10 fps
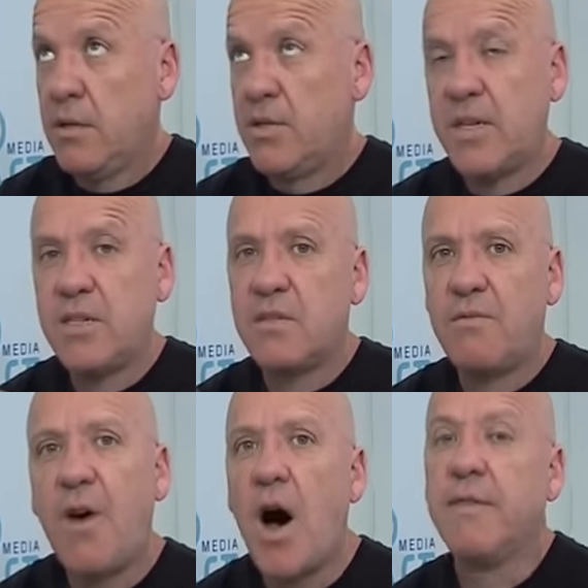sixes
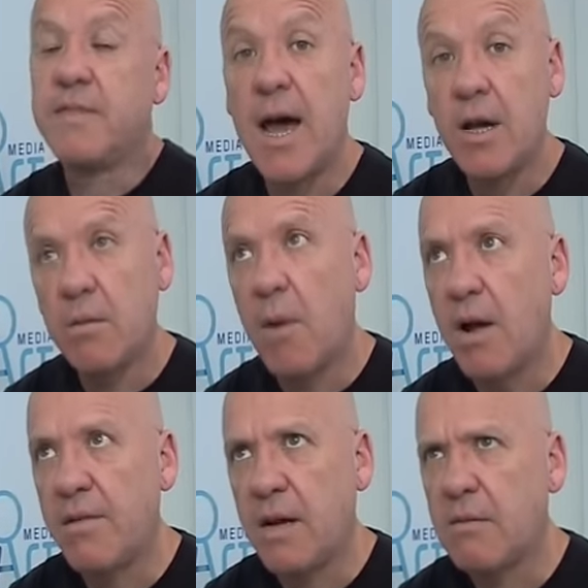and fives. Now you
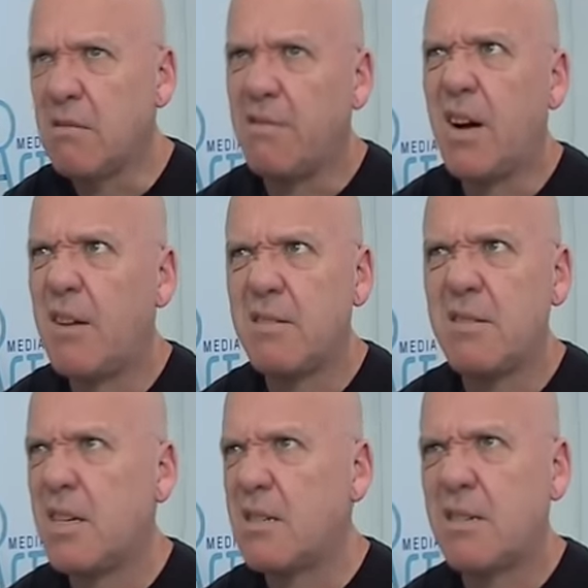might think, oh, fives
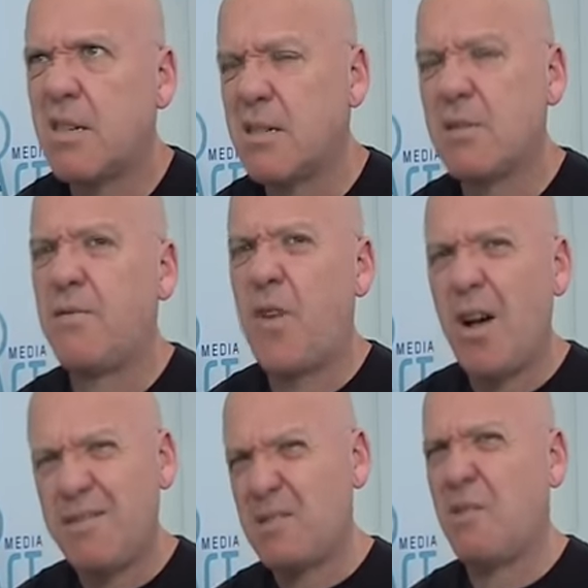and sixes, sixes and
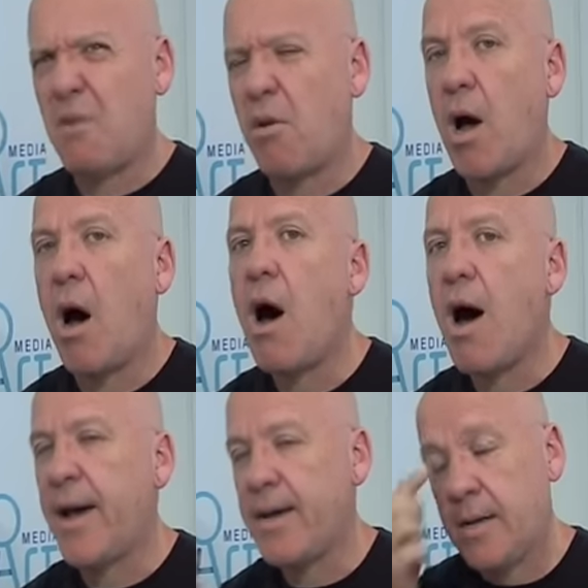fives, that's not very
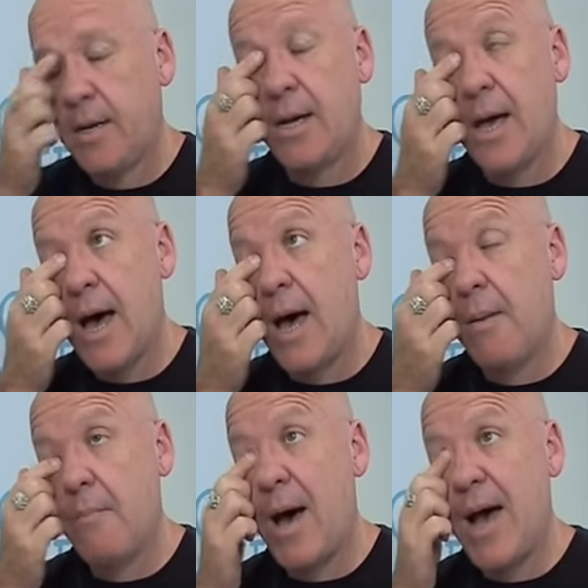high,
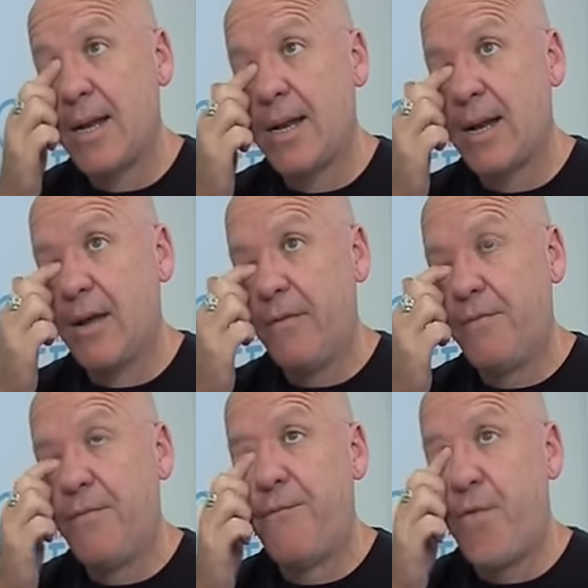uh, but
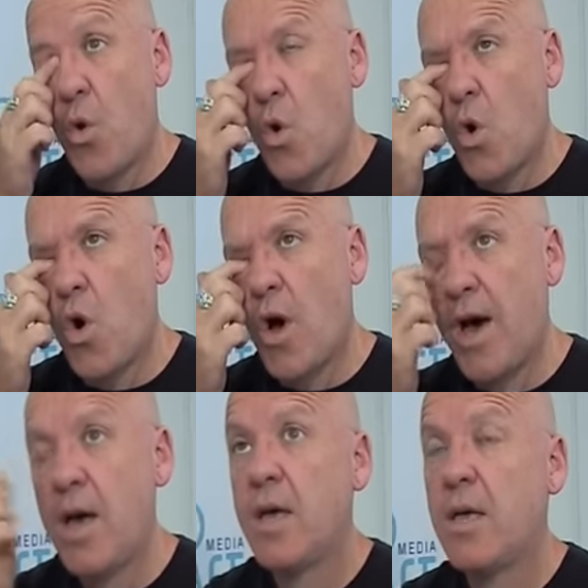
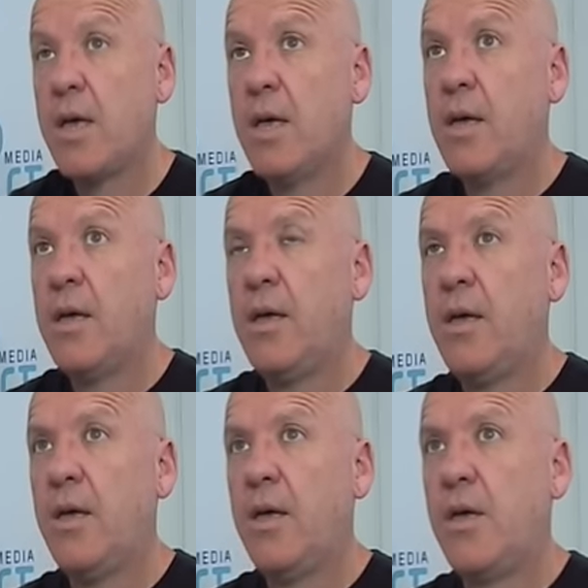for
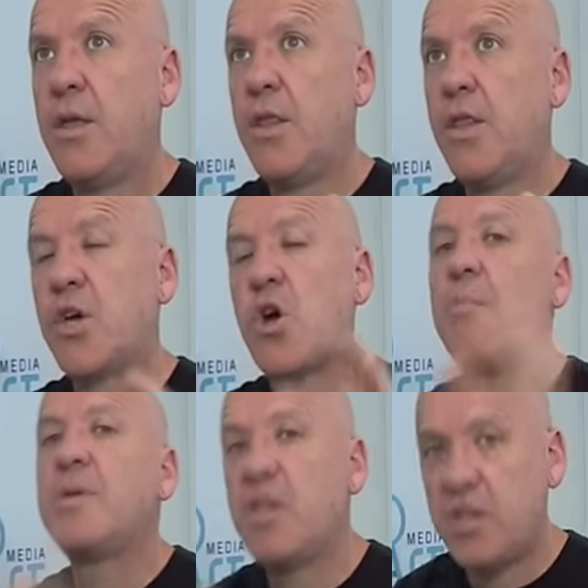the
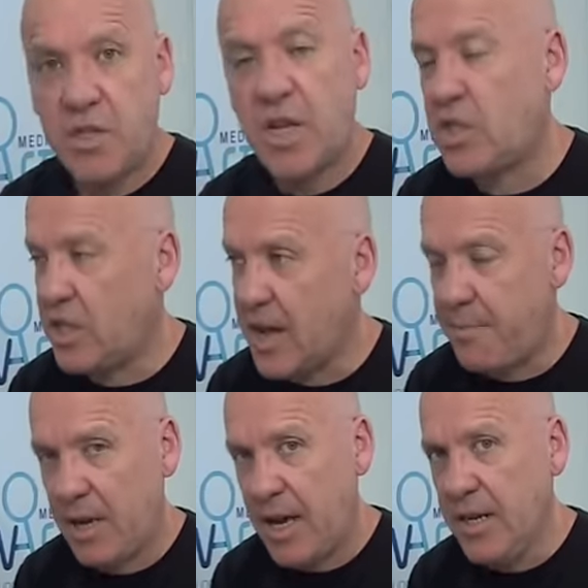competition that she's
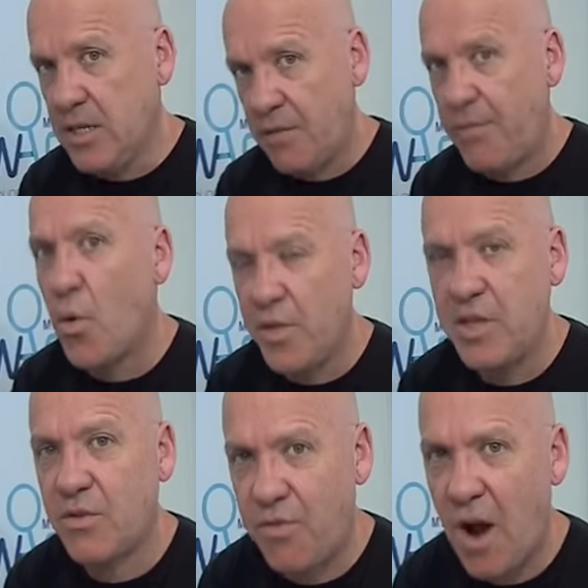up against for
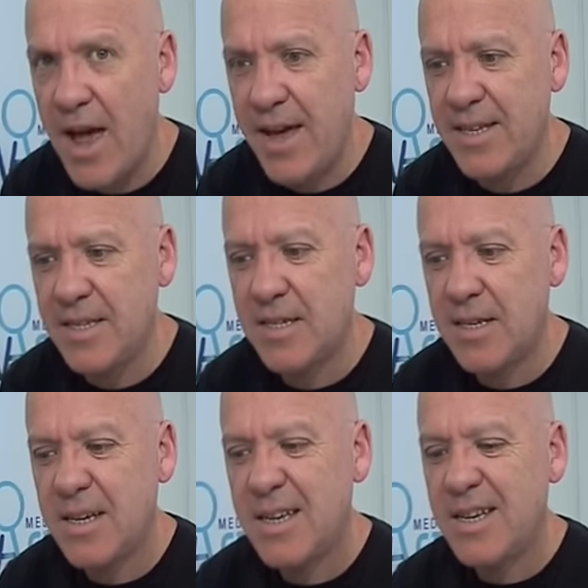this phrase.
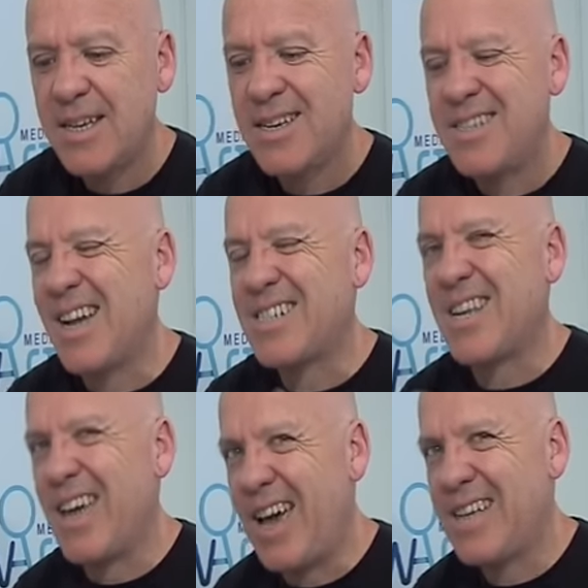It's
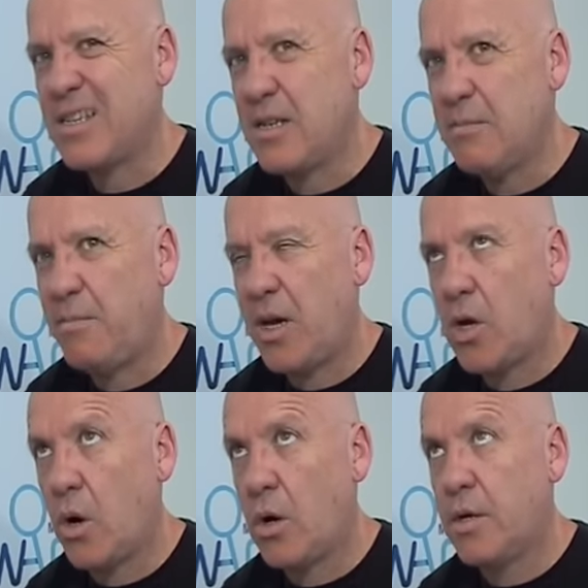actually excellent
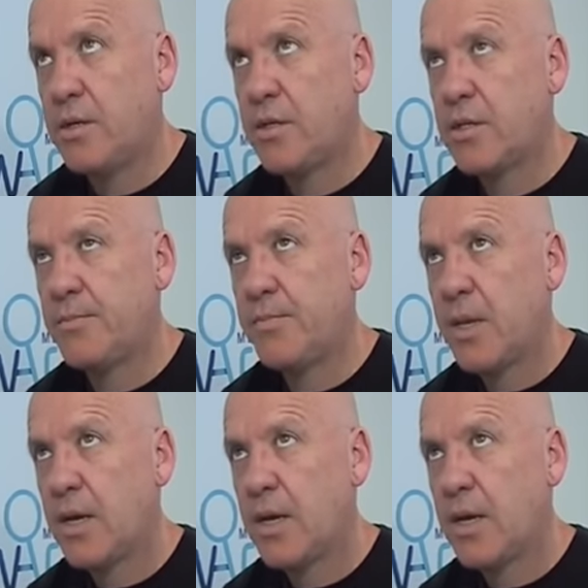because